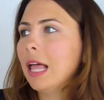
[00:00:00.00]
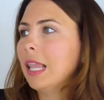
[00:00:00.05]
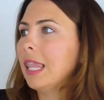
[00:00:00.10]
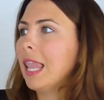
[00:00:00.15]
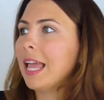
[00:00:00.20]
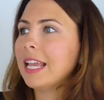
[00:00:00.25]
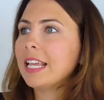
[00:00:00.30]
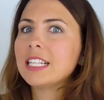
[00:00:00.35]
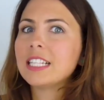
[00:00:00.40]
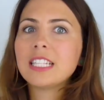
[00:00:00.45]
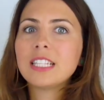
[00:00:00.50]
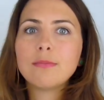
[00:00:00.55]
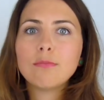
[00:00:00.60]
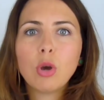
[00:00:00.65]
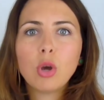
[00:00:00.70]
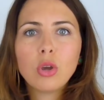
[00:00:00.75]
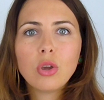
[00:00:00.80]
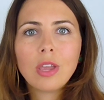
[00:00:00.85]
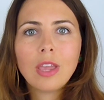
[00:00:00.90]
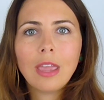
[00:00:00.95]
like
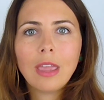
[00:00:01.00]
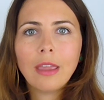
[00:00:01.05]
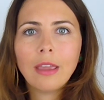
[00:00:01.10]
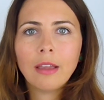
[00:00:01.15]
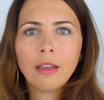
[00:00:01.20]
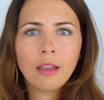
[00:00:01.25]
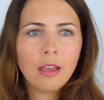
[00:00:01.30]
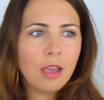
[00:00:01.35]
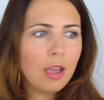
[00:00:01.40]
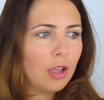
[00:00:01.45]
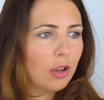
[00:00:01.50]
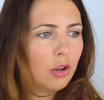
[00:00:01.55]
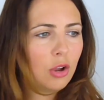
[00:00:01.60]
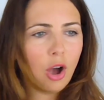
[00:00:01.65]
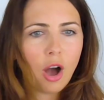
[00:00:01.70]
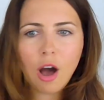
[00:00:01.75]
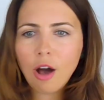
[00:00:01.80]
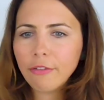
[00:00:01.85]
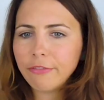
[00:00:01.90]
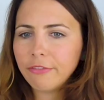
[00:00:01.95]
smoking,
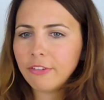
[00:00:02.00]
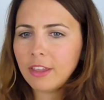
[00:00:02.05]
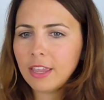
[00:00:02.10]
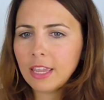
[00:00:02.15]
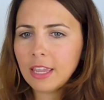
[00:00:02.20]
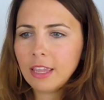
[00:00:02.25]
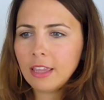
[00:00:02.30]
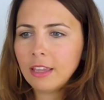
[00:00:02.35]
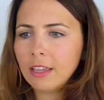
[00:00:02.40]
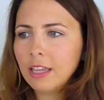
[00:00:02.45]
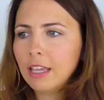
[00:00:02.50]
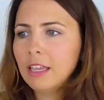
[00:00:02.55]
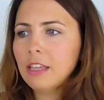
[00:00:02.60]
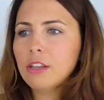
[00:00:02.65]
coffee,